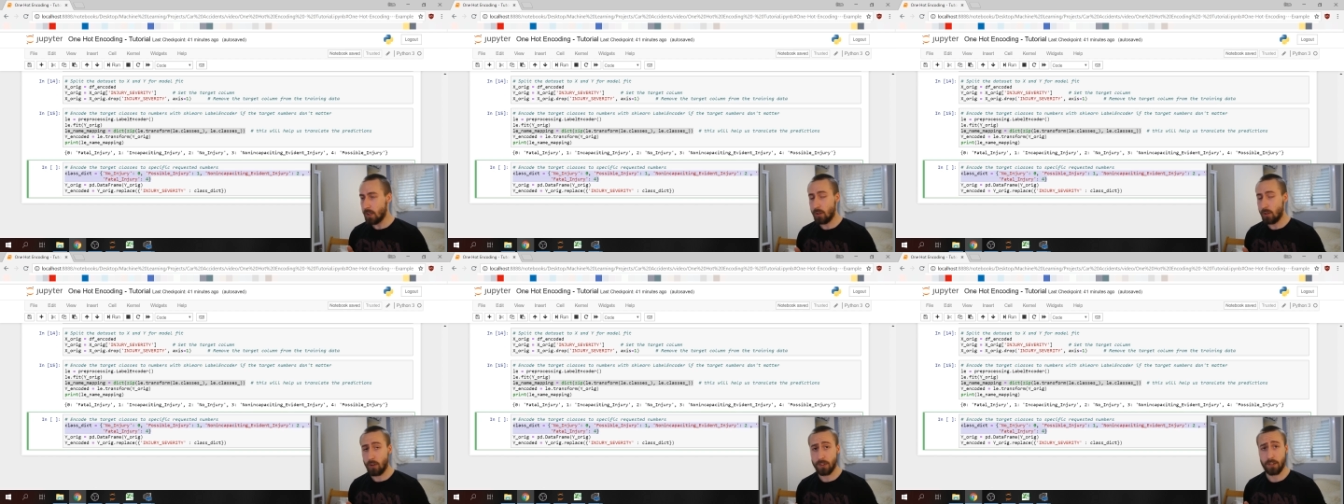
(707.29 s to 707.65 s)

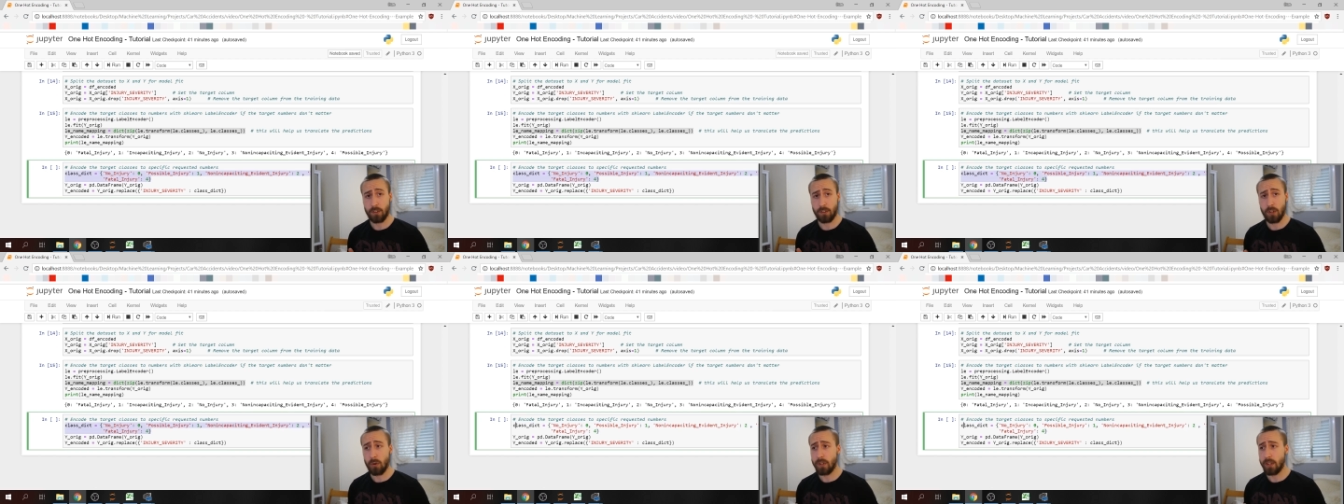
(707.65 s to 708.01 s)
an
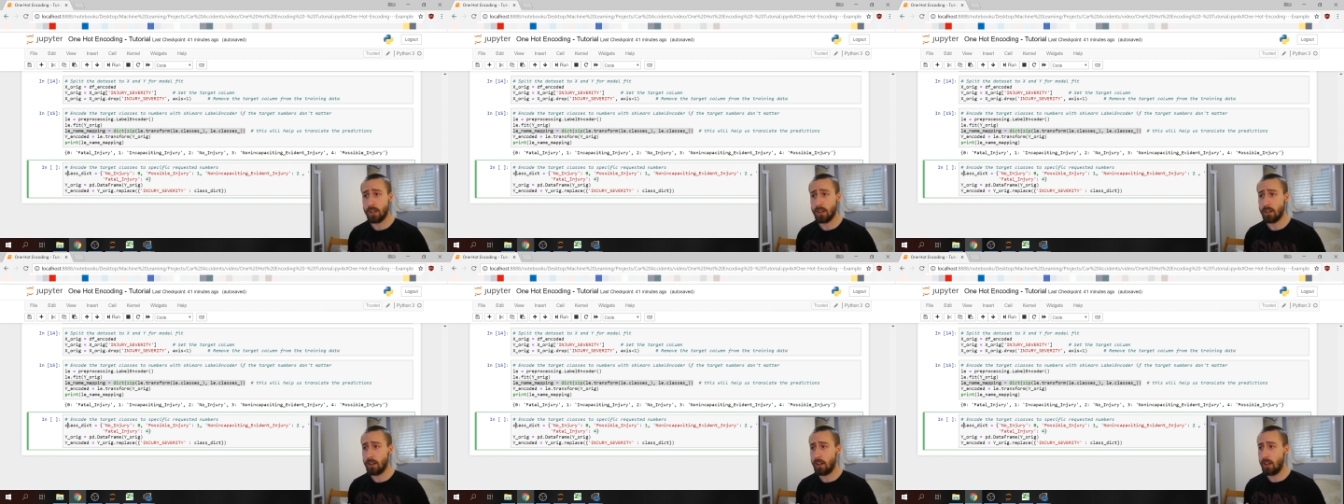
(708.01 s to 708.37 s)

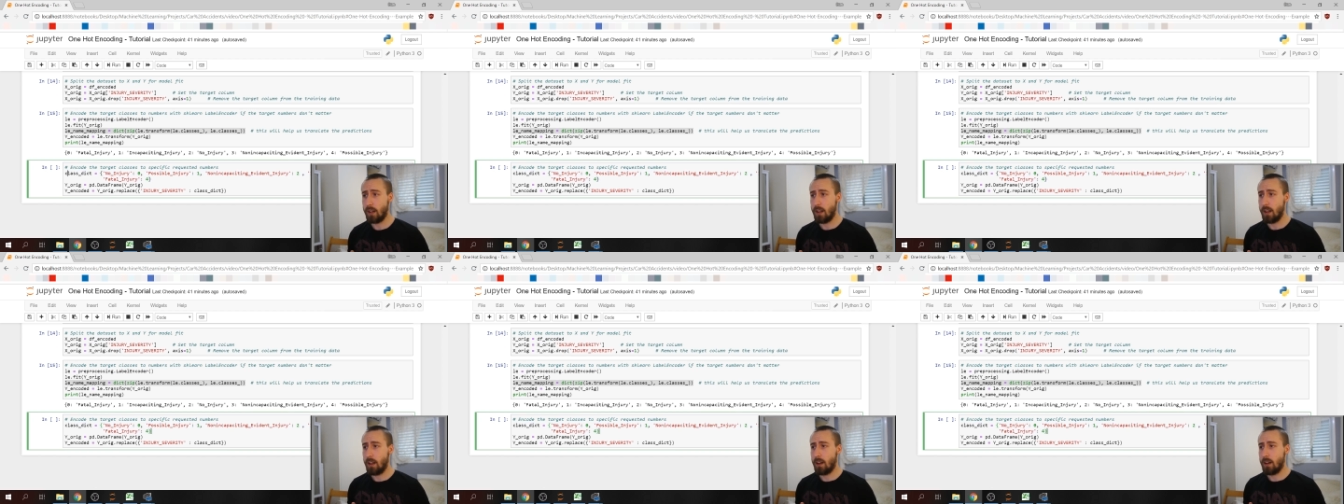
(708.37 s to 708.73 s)
encoding
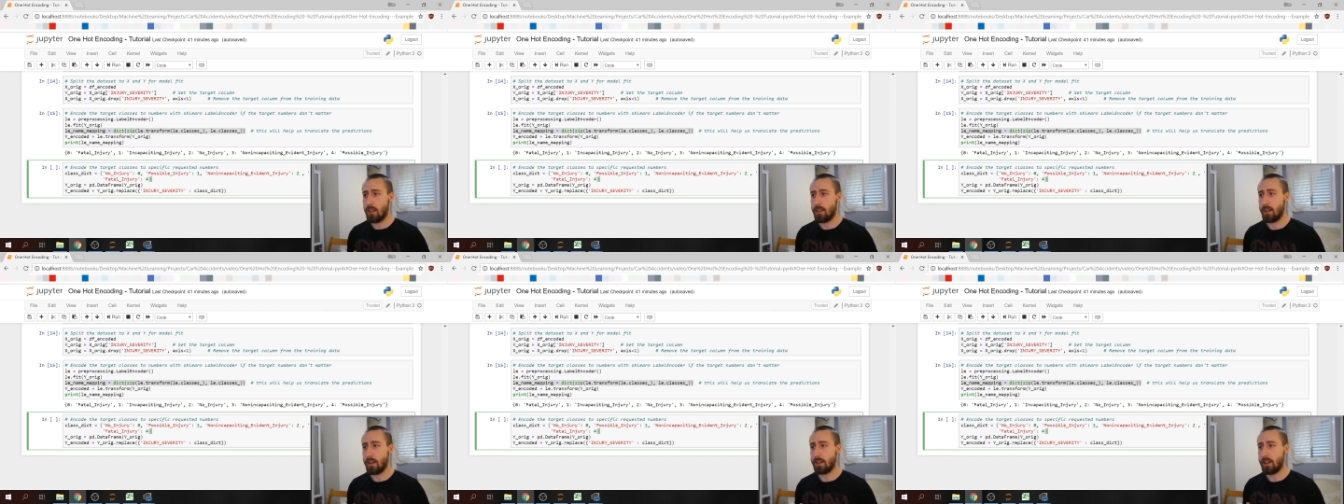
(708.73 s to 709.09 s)

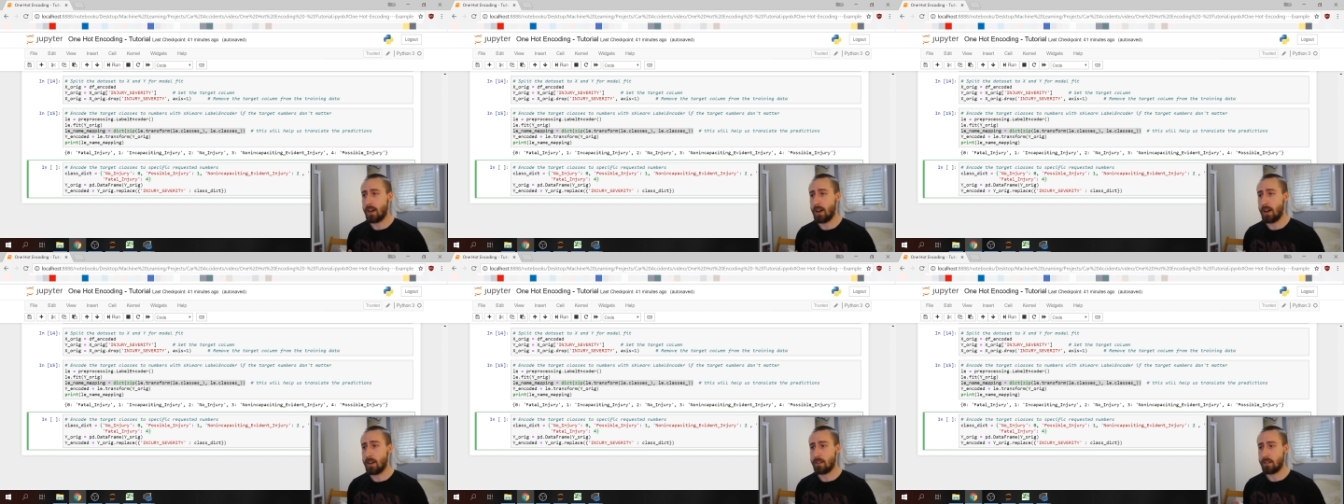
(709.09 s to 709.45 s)
that
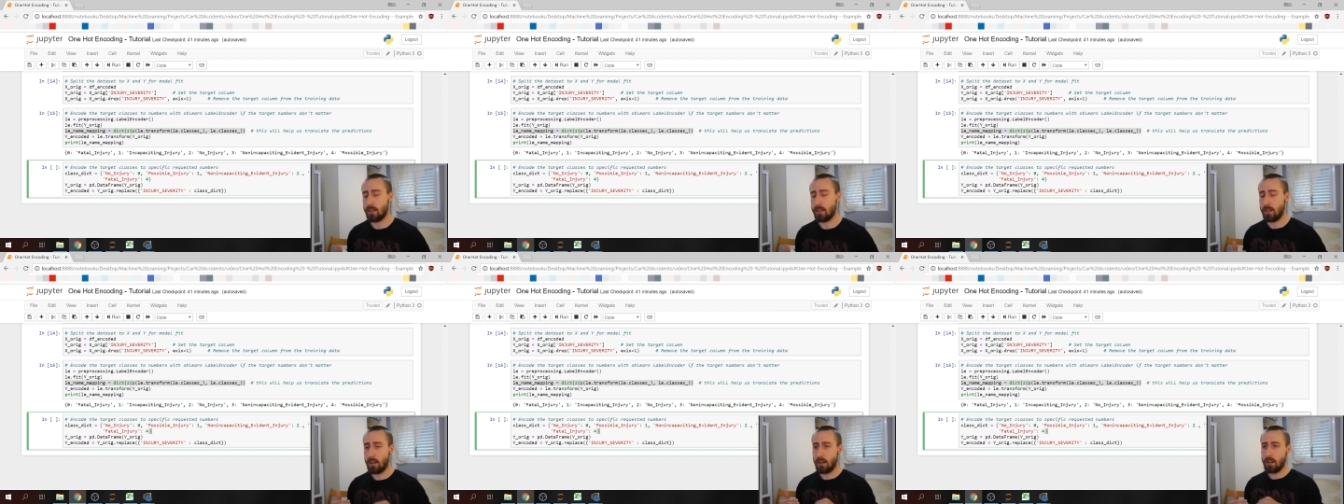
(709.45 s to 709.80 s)

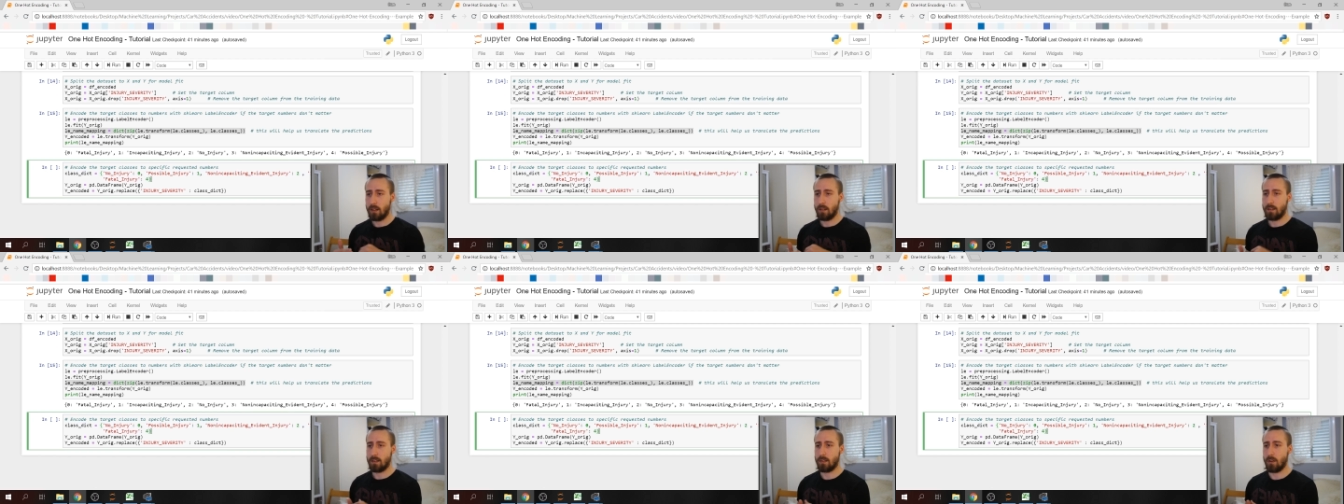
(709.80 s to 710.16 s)
has
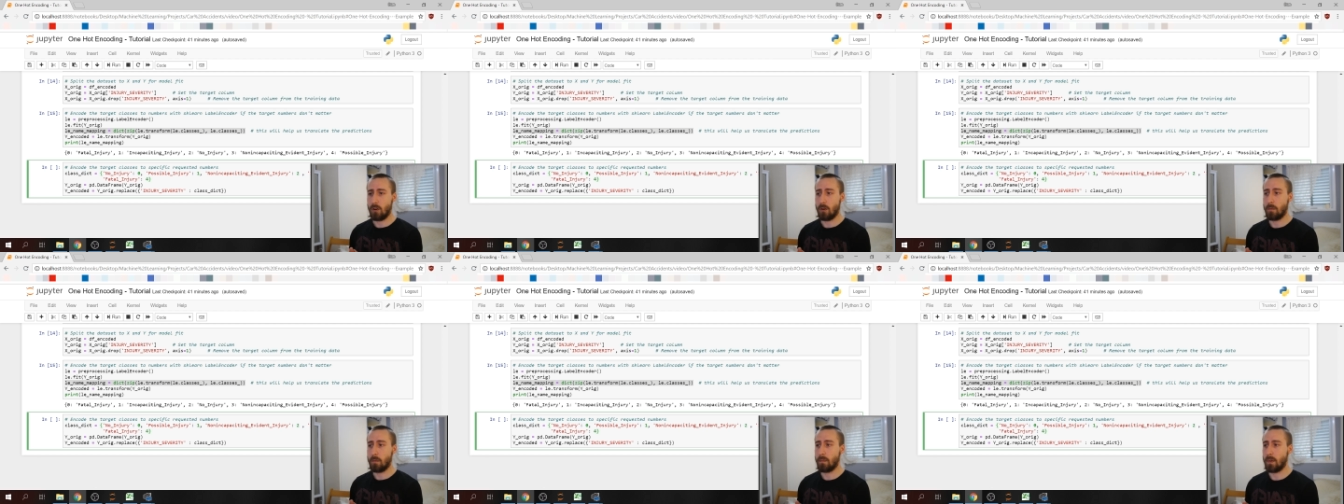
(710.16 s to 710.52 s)

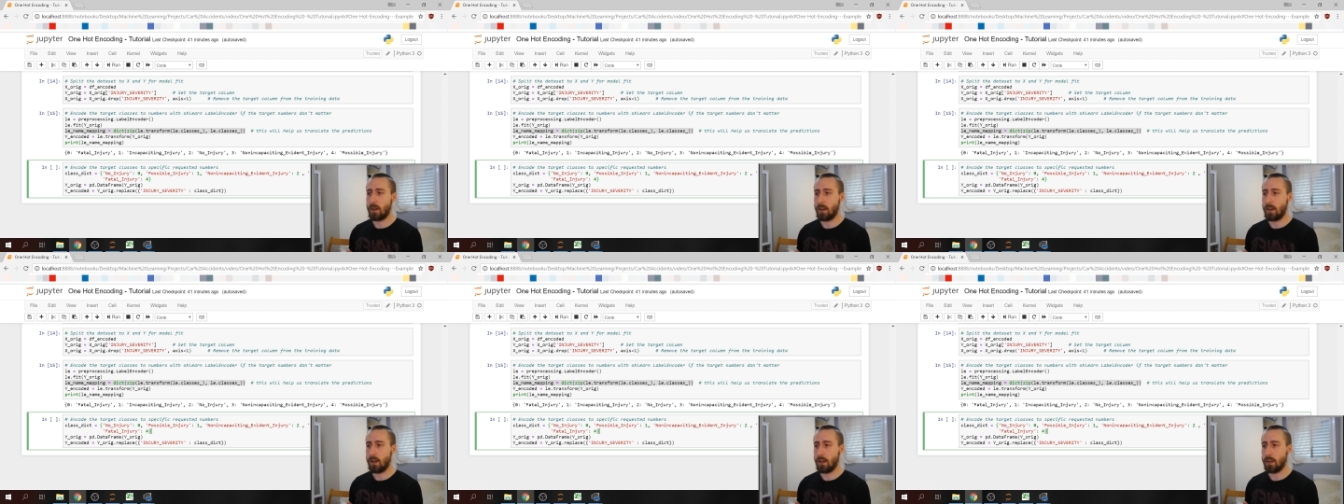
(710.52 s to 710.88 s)
some
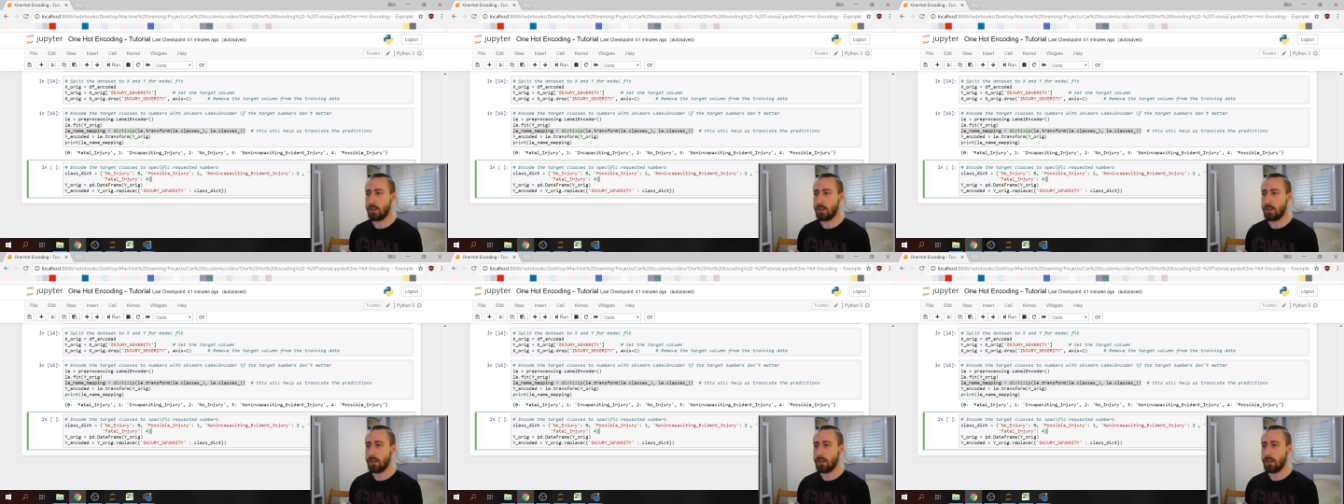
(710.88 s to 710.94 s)
uh,